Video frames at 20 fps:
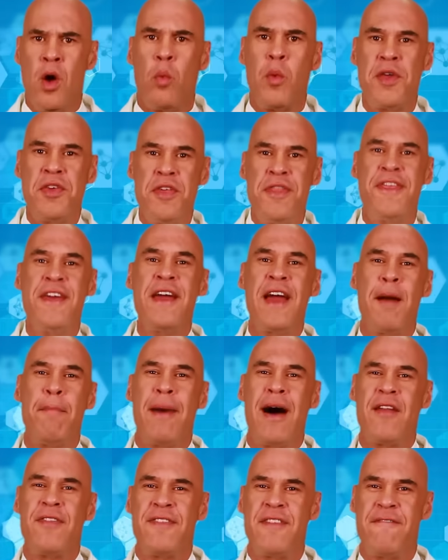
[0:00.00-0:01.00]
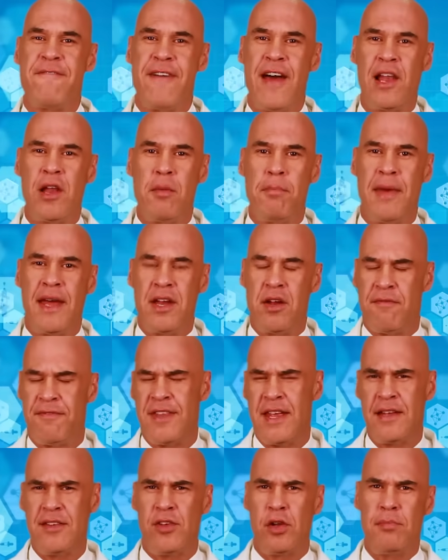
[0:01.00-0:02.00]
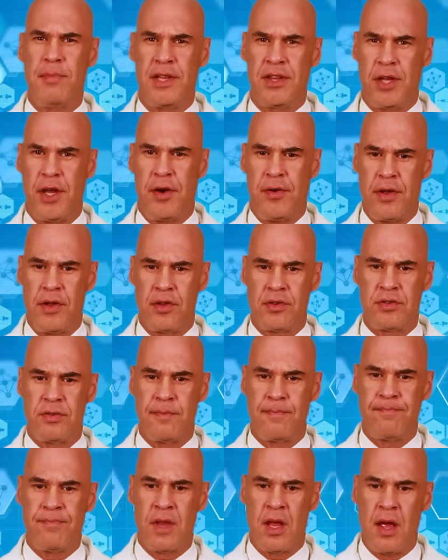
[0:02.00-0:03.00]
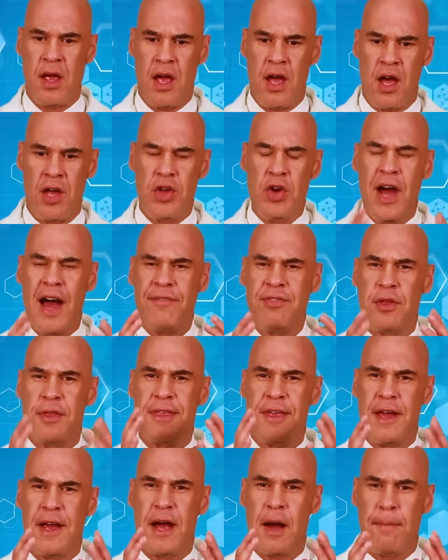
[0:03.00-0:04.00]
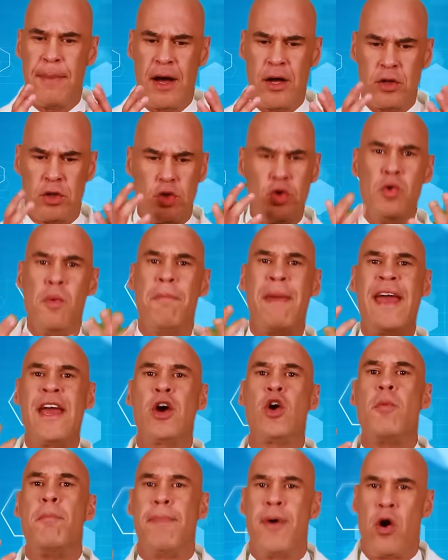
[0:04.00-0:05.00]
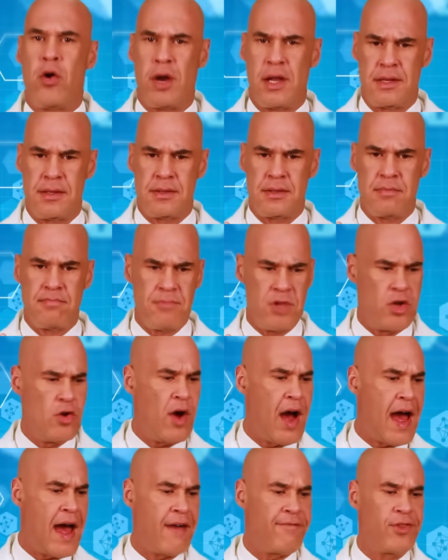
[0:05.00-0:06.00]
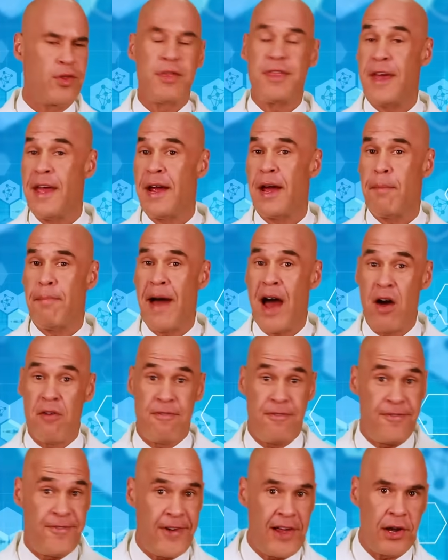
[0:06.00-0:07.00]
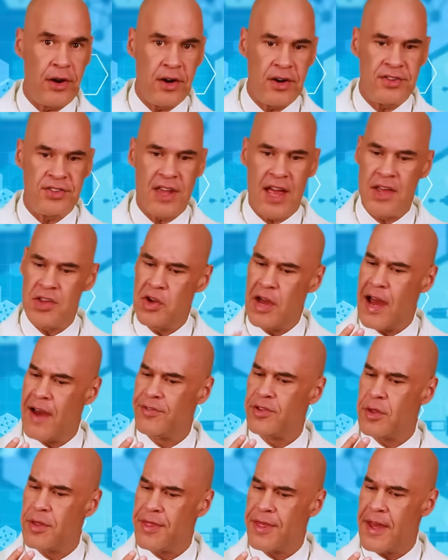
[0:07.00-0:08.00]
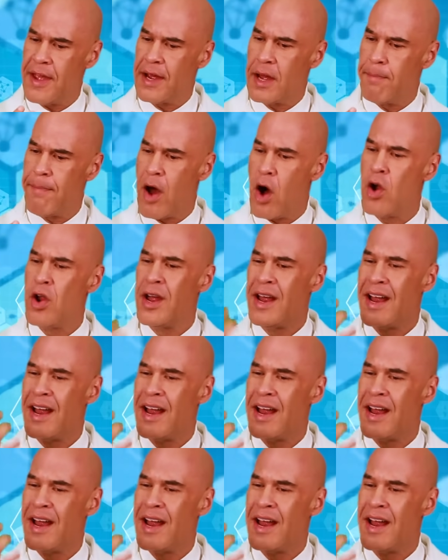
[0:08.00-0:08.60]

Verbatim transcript: When you think about development of dental materials, you have to think about two main components. You have to think about fillers and you have to think about